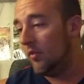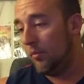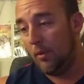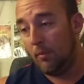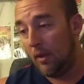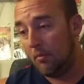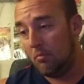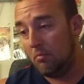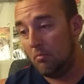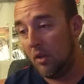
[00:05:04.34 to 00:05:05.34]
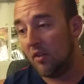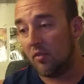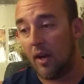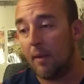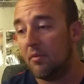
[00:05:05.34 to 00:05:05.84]
would be my biggest
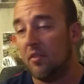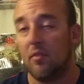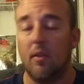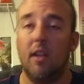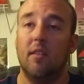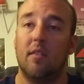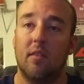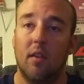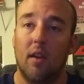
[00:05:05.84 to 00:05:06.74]
gripes. The screens,